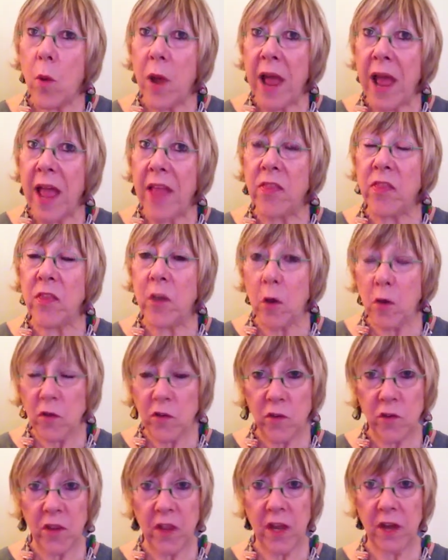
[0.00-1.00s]
And
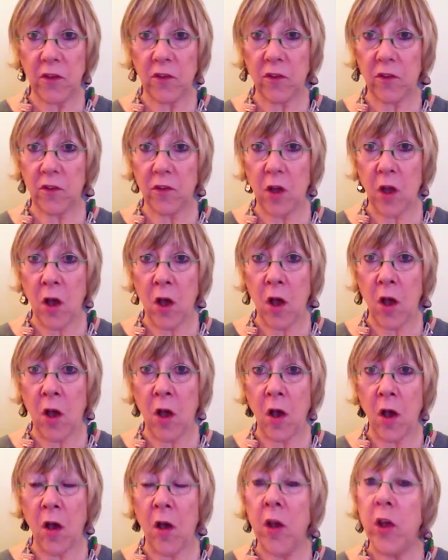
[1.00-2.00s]
those things
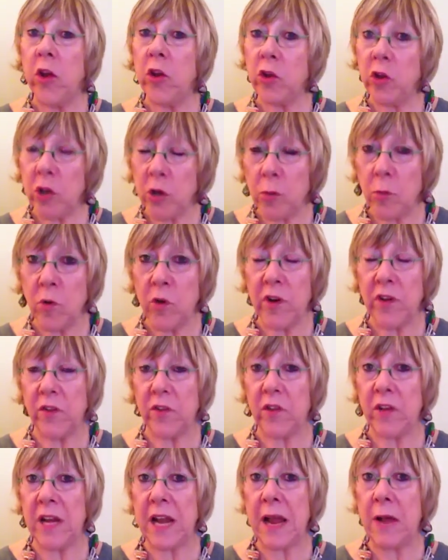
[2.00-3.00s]
are numerous,
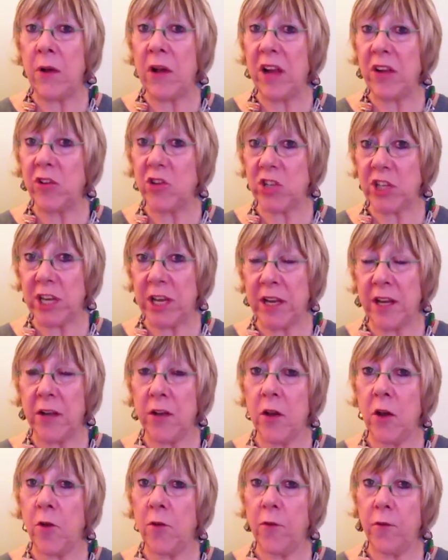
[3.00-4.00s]
and now I'll
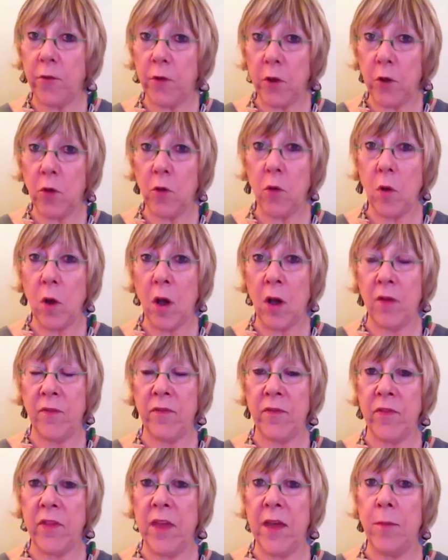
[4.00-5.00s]
share a few
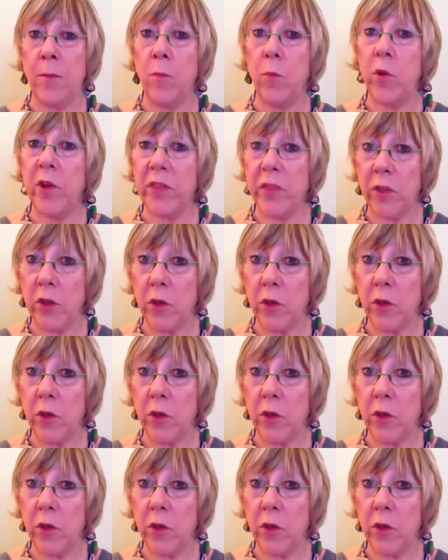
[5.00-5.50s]
of them with